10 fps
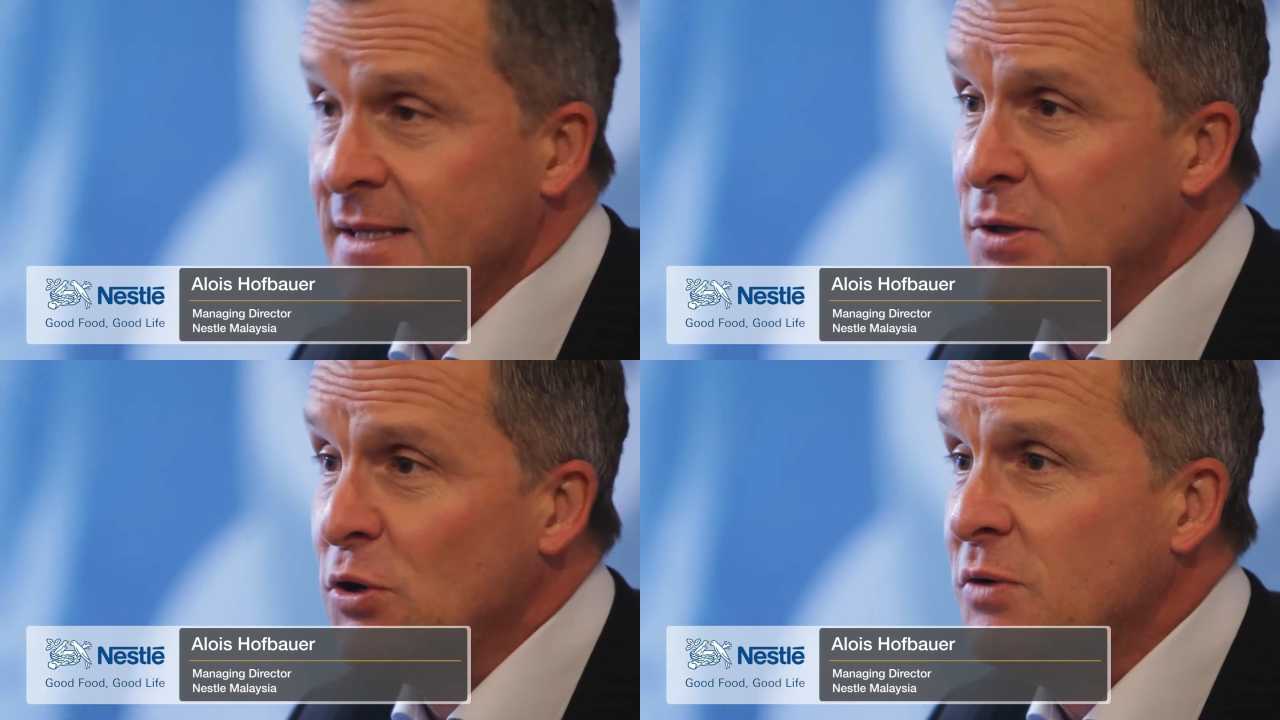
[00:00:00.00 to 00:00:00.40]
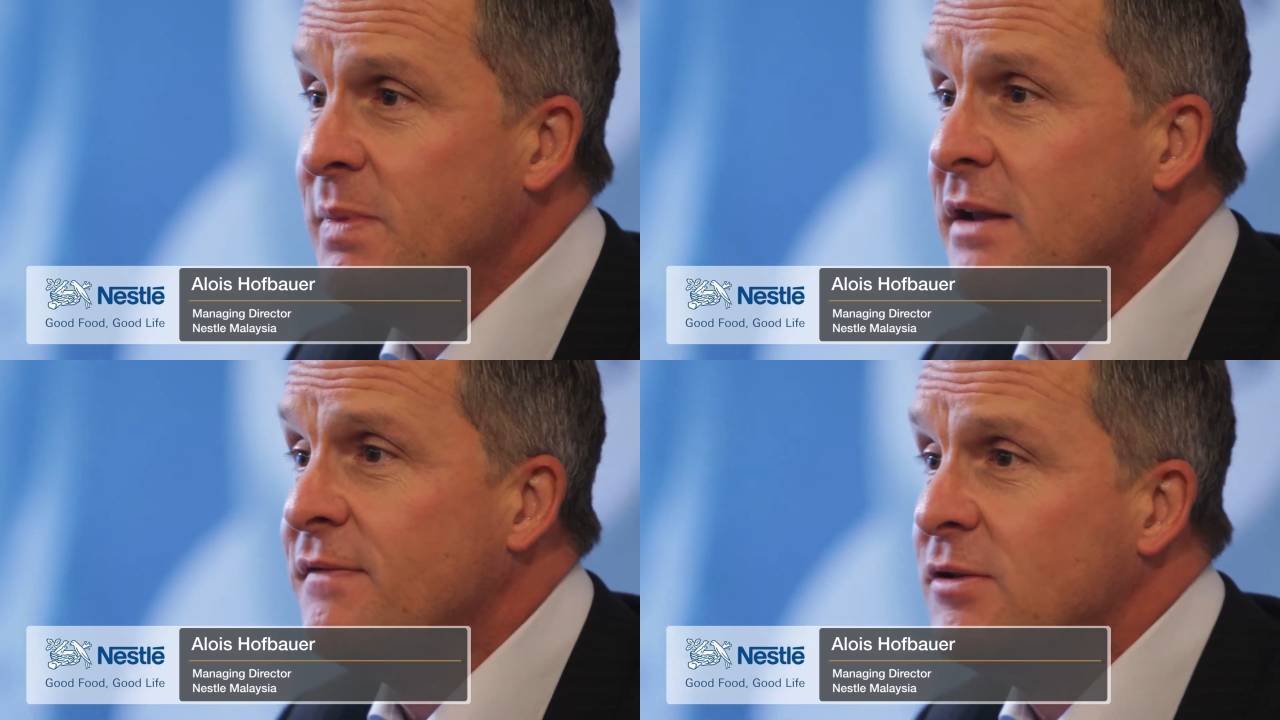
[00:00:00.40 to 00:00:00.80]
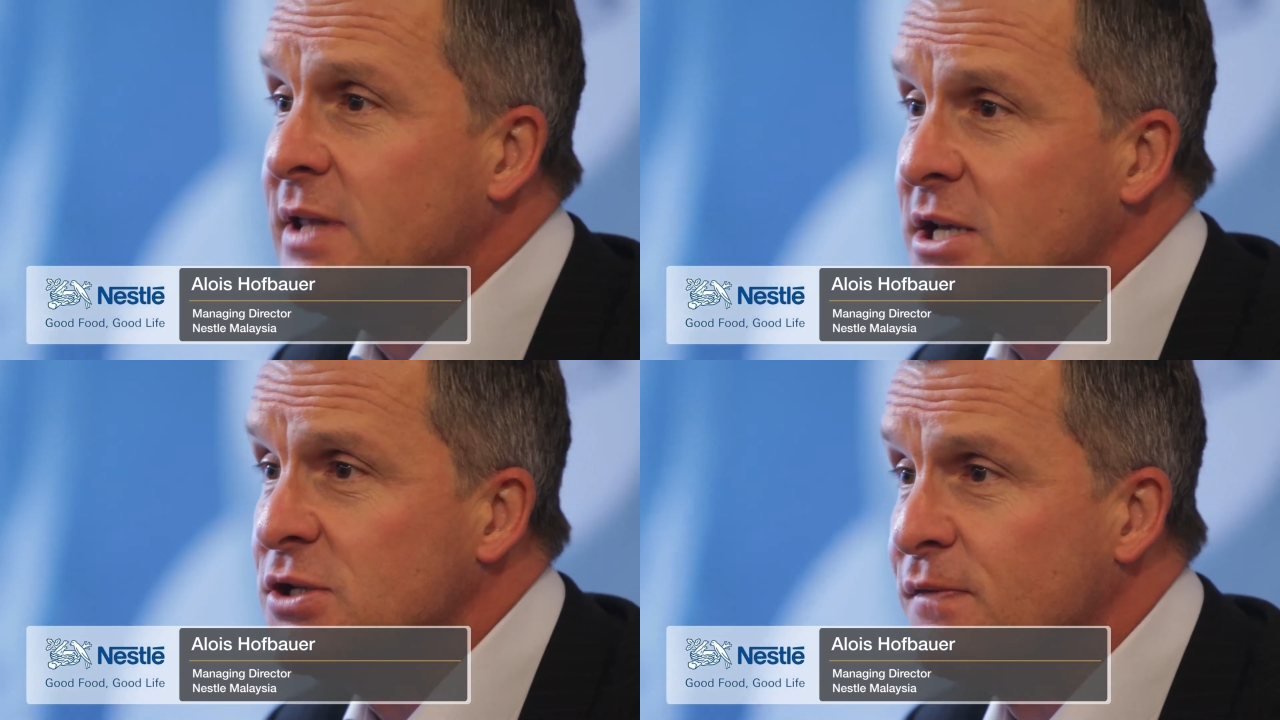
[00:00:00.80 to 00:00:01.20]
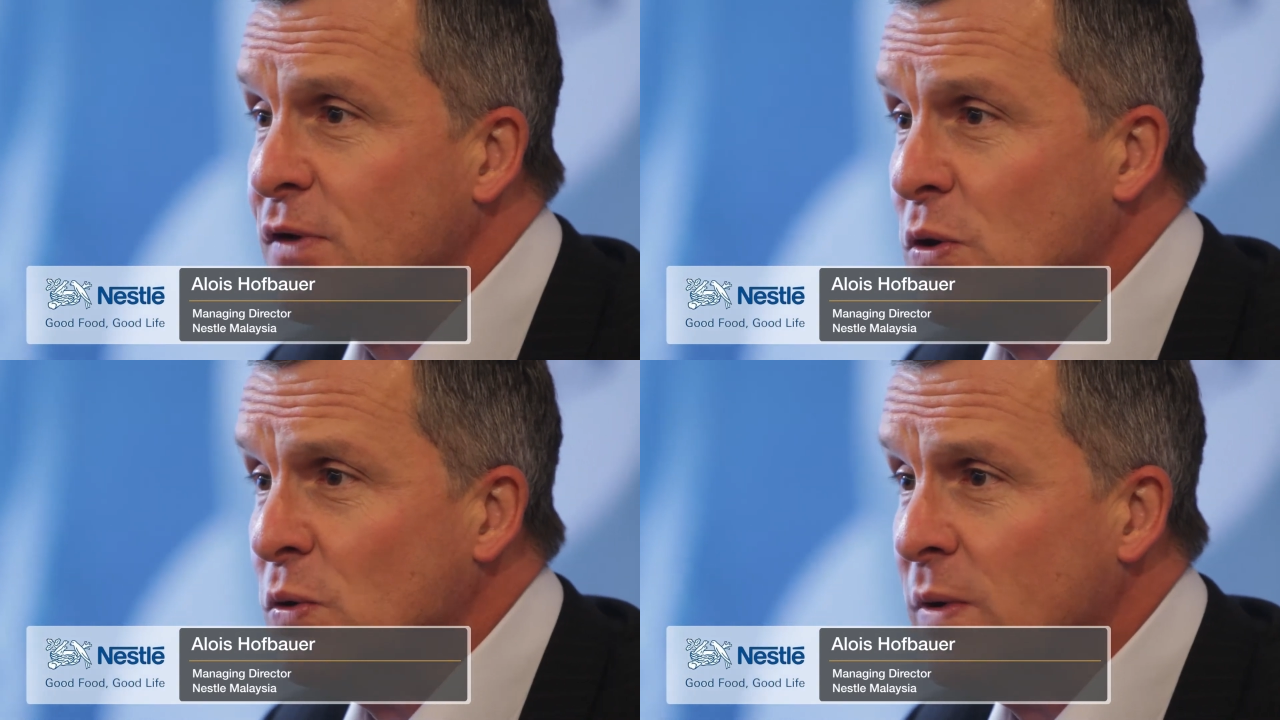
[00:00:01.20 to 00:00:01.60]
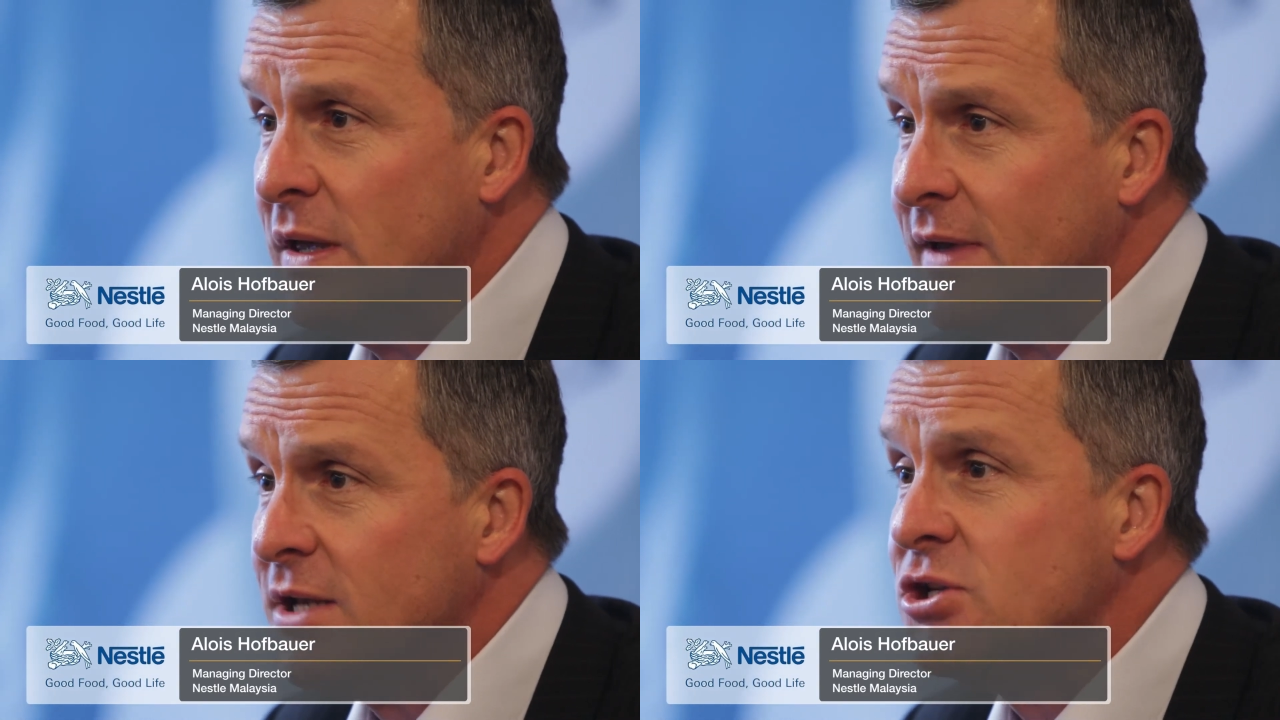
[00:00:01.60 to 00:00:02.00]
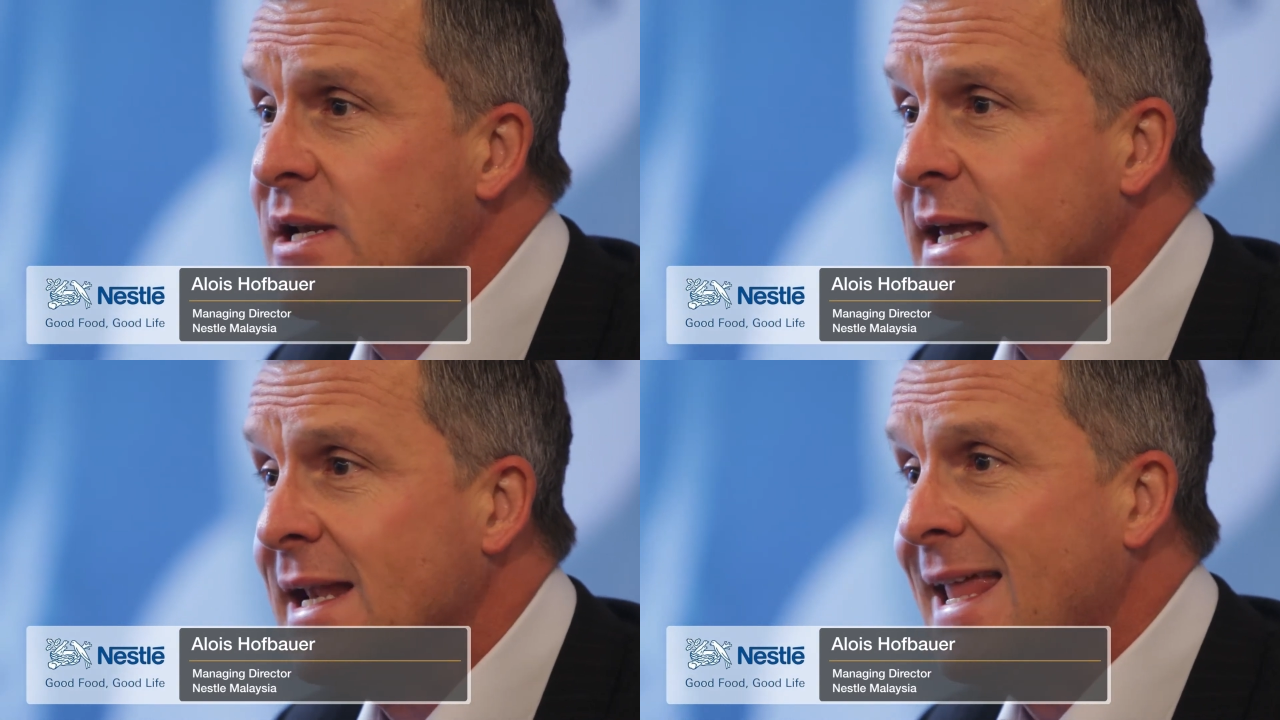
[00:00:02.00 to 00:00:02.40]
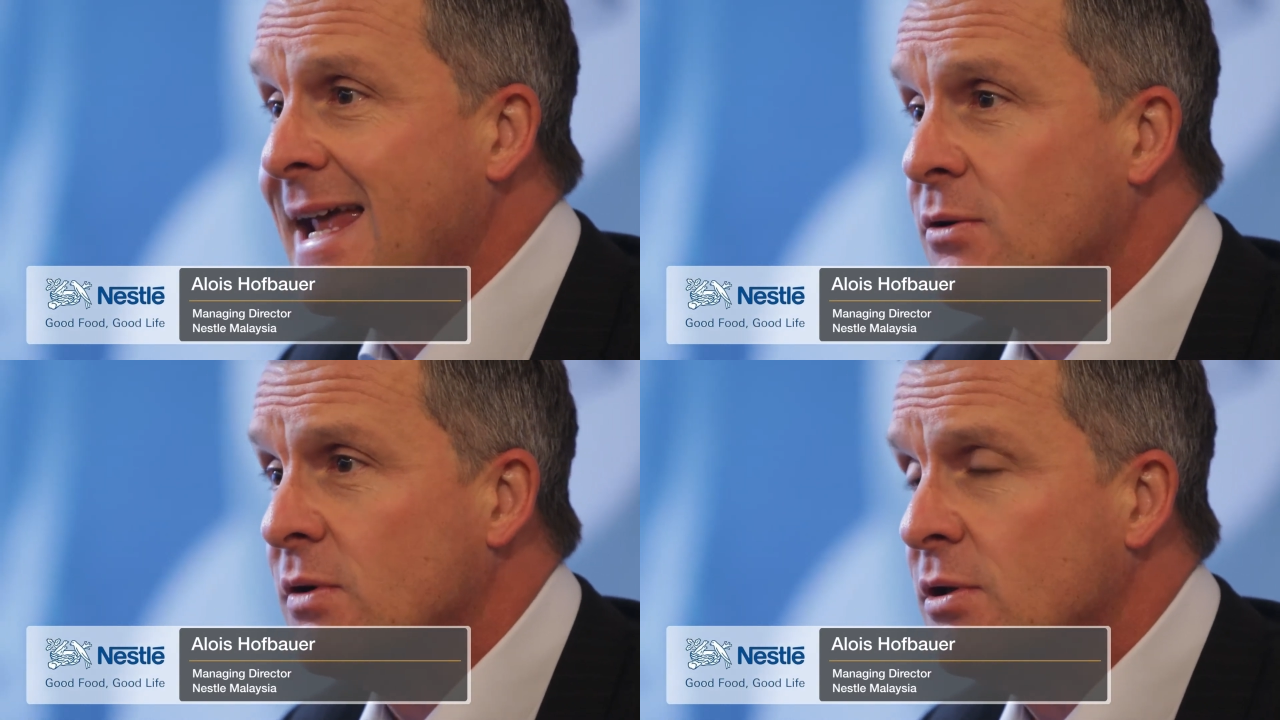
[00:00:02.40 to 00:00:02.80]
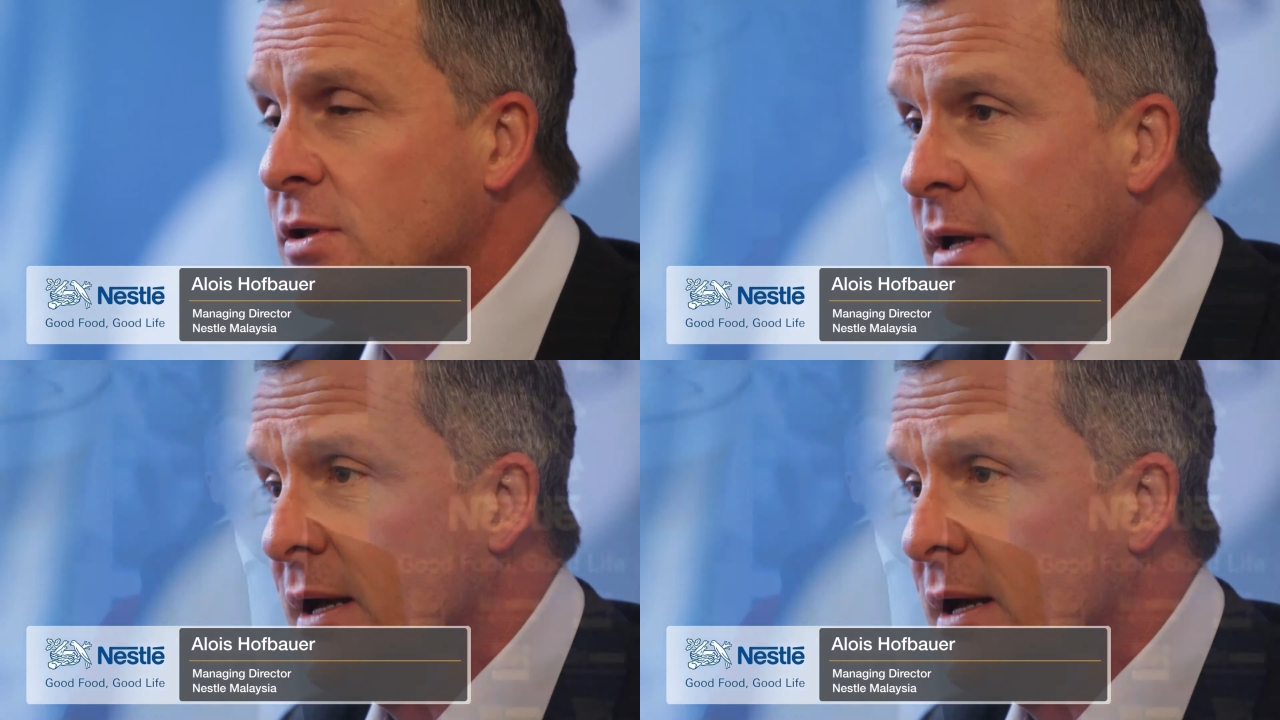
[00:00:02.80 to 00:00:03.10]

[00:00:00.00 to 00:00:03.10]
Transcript: That is going to be the foundation for you eventually later on